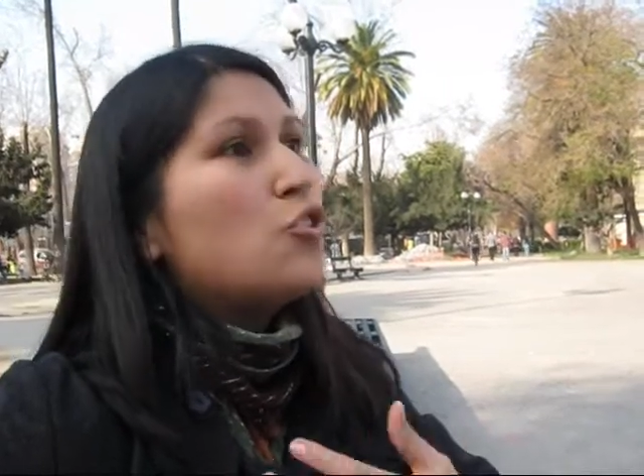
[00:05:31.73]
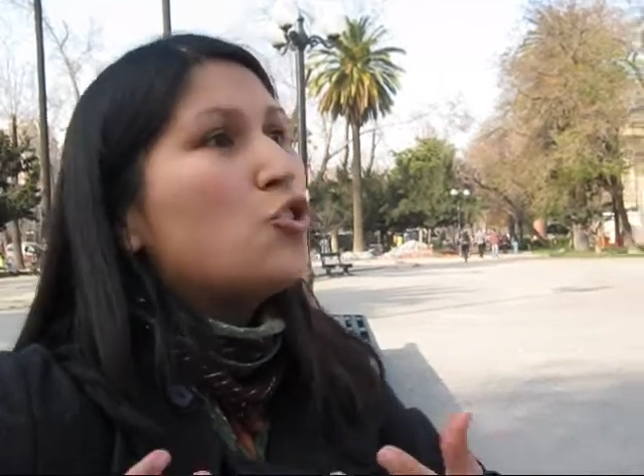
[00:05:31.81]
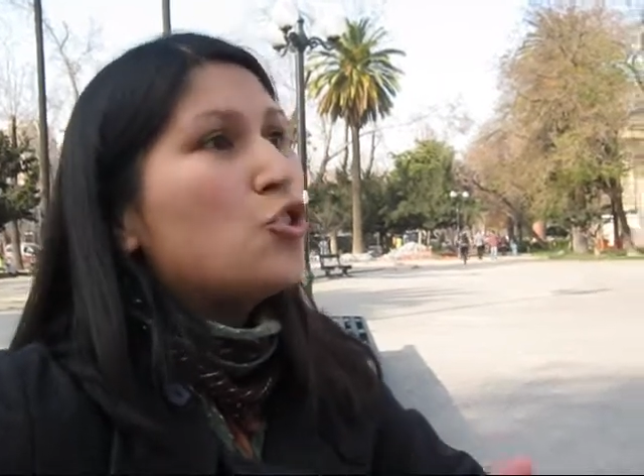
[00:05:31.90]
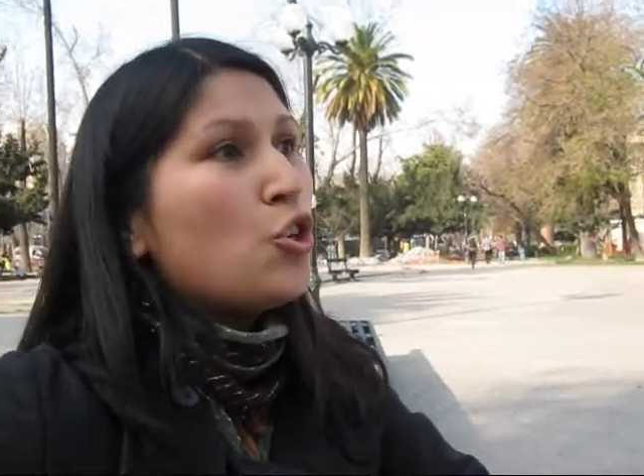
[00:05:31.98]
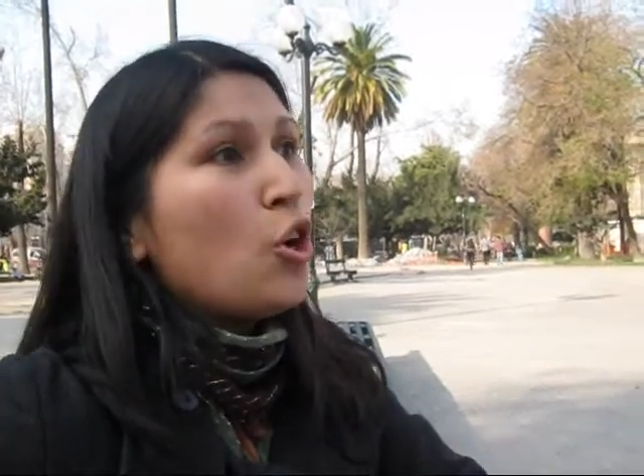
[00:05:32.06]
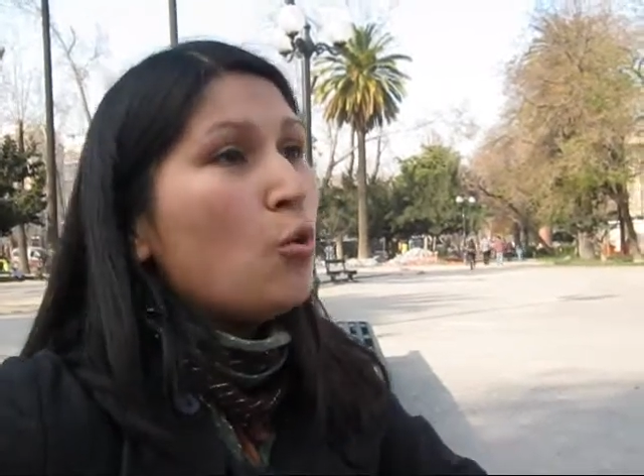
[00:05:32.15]

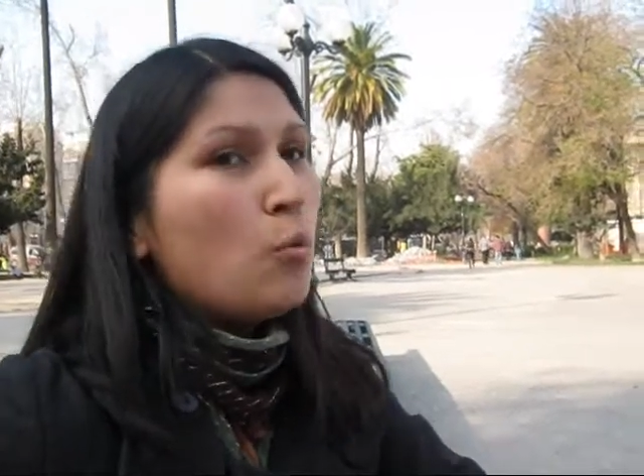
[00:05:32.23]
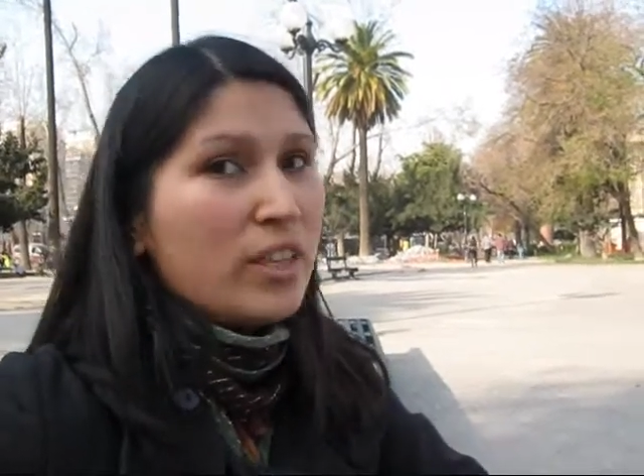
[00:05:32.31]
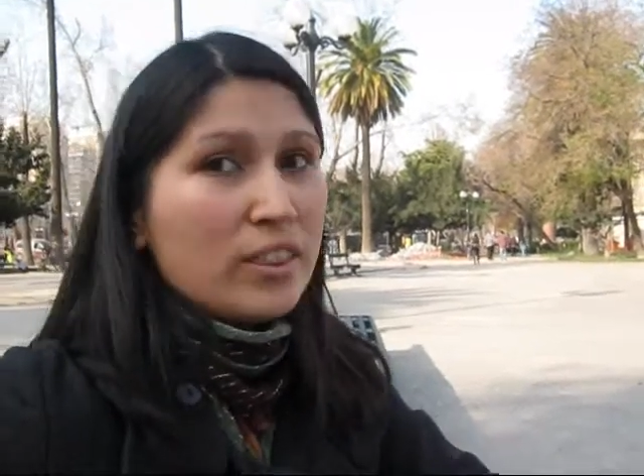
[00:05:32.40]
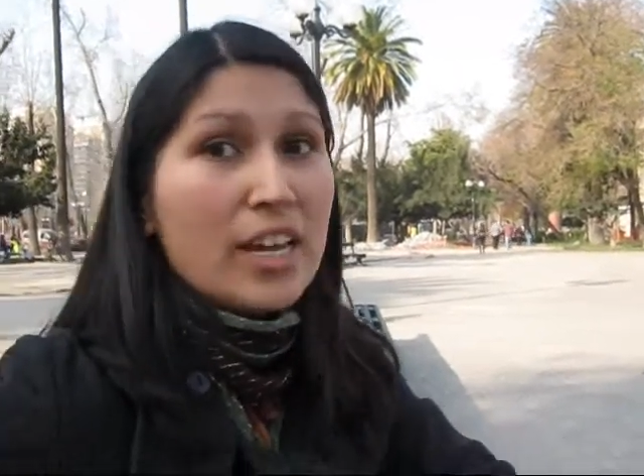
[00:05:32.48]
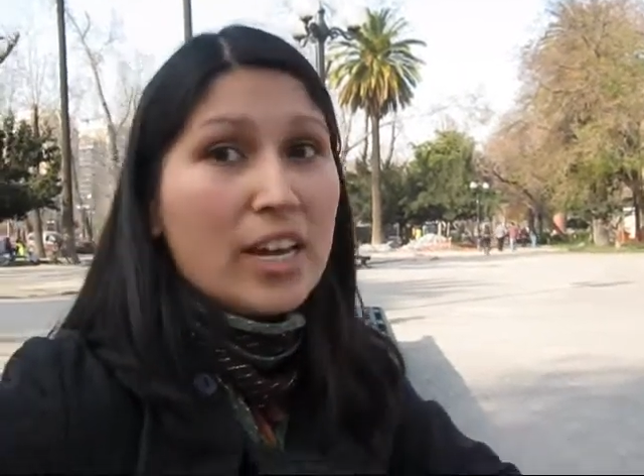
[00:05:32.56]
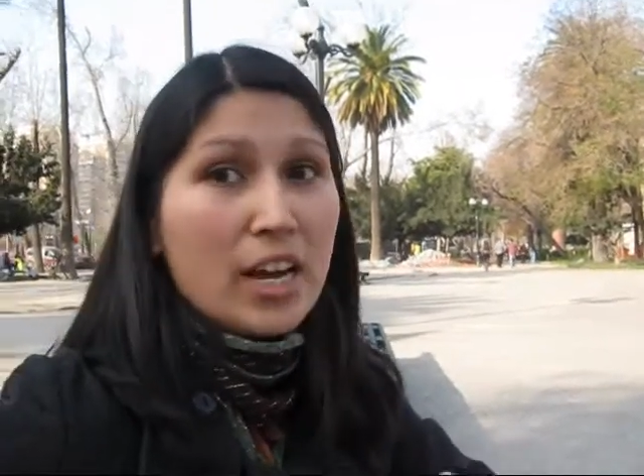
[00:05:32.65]
show
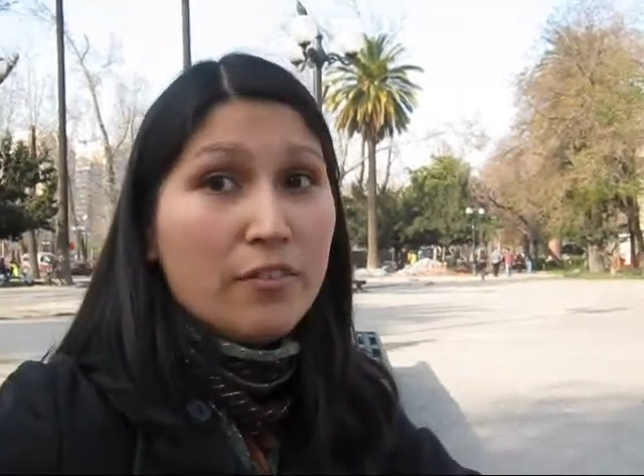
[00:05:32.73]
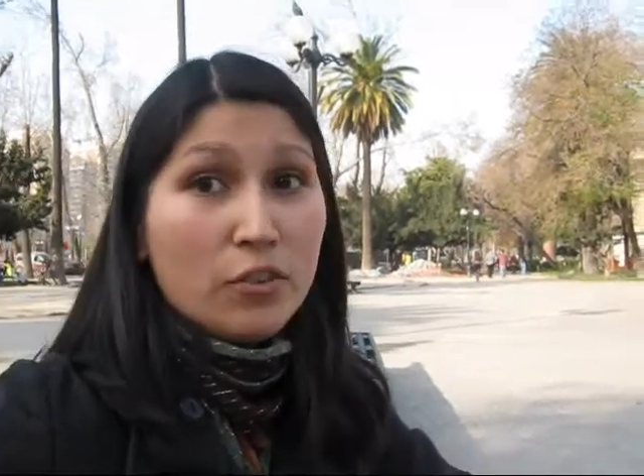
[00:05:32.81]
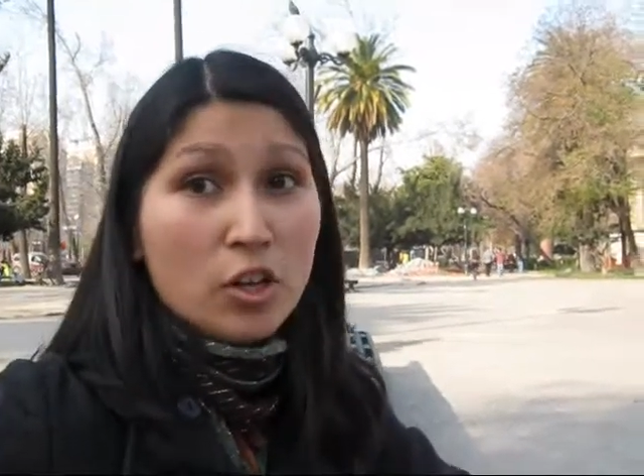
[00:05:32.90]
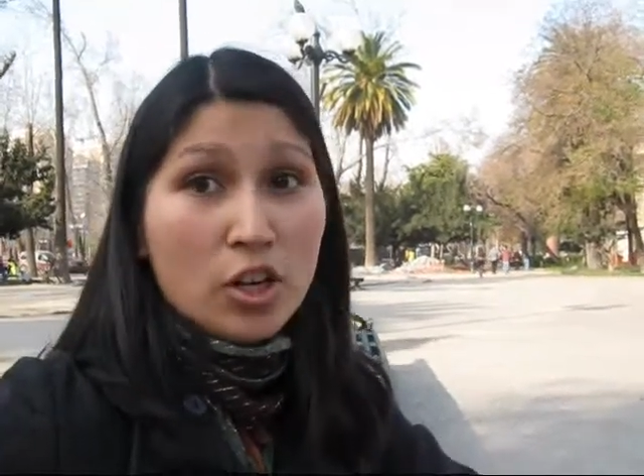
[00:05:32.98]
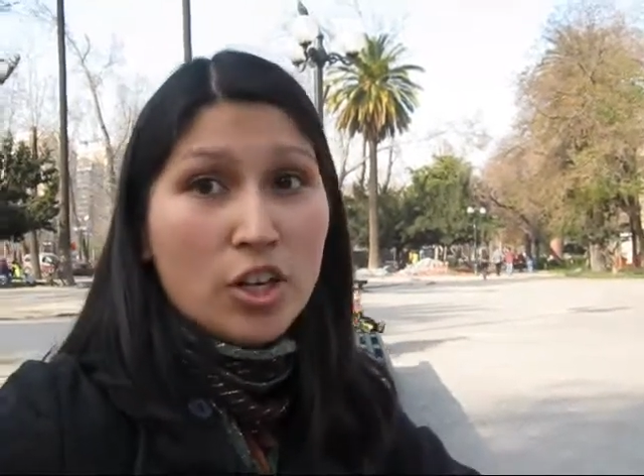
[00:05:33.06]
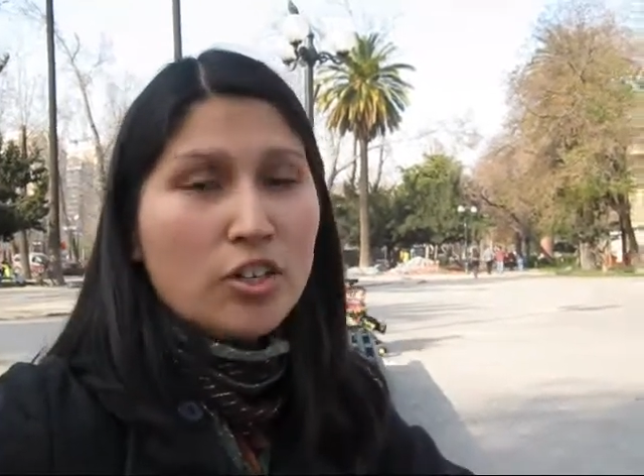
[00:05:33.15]
what they have
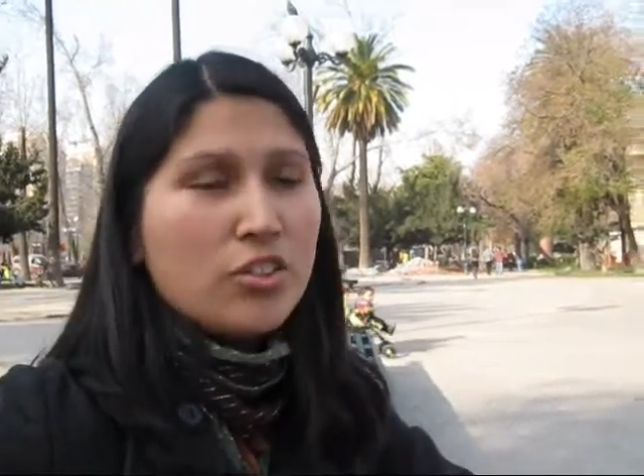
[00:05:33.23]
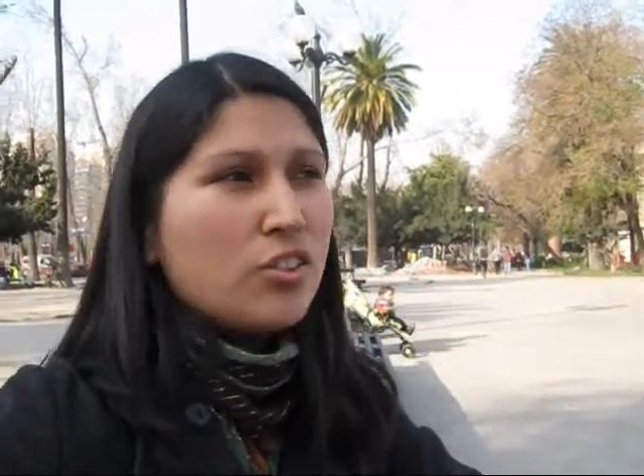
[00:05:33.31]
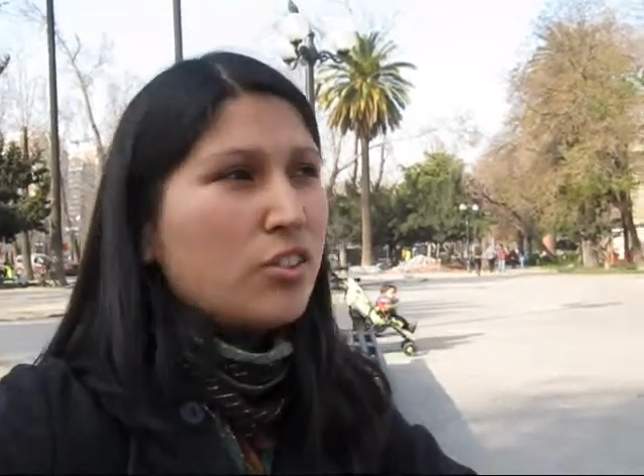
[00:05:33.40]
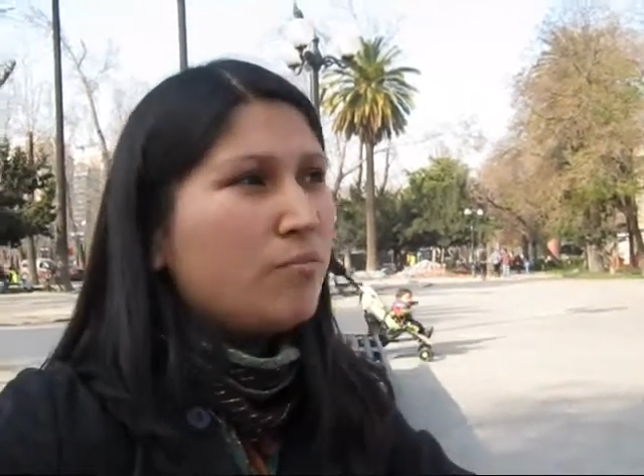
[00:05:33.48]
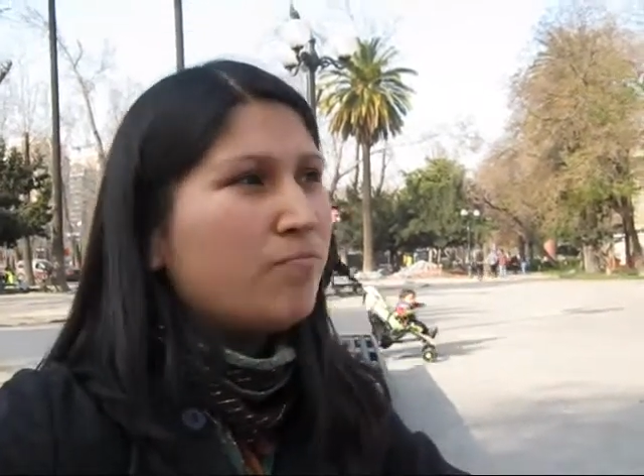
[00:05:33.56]
learned.